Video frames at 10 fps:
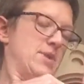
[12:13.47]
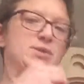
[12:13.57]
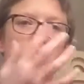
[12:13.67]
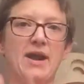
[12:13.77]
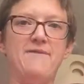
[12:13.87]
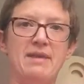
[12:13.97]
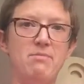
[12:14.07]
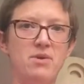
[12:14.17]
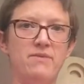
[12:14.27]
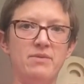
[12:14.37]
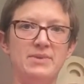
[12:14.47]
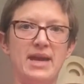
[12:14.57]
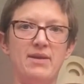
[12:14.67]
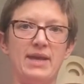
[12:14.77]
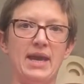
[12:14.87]
It's alright if they move them
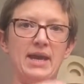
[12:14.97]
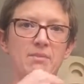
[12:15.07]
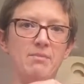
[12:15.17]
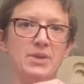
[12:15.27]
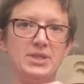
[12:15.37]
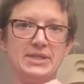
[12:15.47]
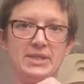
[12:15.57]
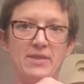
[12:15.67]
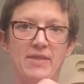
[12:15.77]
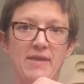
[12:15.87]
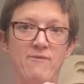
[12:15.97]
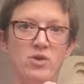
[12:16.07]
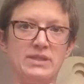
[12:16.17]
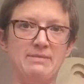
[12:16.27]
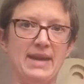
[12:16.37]
down again, but just so that they've
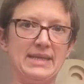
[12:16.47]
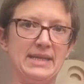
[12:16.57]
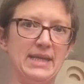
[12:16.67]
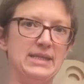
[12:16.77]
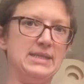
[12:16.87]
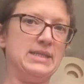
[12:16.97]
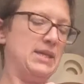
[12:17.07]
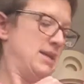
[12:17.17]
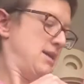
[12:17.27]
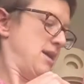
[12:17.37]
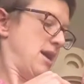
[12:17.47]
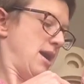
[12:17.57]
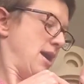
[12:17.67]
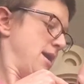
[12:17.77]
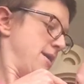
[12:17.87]
got some access.
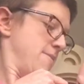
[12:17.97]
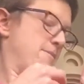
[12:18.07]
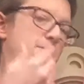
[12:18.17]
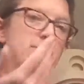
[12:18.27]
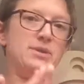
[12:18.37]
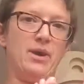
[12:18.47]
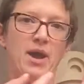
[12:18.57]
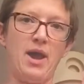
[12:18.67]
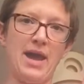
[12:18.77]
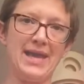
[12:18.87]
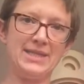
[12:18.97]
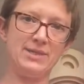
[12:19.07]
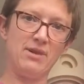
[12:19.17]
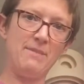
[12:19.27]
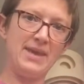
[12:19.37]
So her
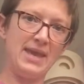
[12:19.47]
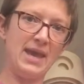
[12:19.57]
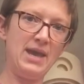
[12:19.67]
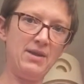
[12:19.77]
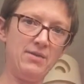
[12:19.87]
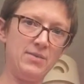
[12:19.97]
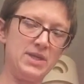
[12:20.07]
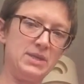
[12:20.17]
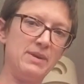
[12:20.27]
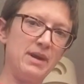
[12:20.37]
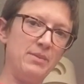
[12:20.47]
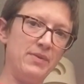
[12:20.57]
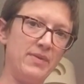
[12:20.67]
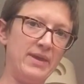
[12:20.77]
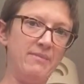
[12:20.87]
hands are up here, which is where I
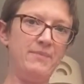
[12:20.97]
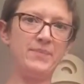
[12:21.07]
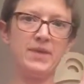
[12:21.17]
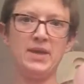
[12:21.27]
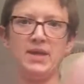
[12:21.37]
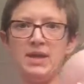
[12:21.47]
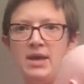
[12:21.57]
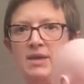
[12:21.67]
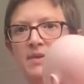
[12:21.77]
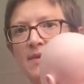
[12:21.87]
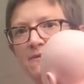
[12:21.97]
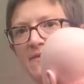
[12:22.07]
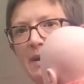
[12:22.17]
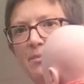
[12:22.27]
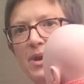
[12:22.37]
want them. And the
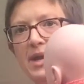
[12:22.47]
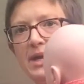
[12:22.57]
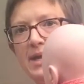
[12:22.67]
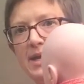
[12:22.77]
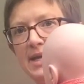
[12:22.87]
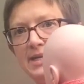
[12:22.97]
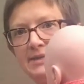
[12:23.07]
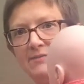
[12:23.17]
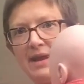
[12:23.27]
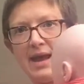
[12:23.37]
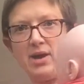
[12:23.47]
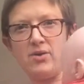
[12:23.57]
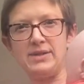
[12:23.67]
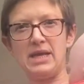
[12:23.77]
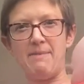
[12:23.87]
fabric is flat
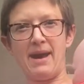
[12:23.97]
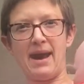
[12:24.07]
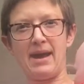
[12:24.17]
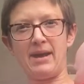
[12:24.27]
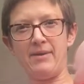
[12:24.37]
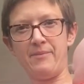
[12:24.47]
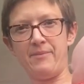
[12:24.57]
across her back.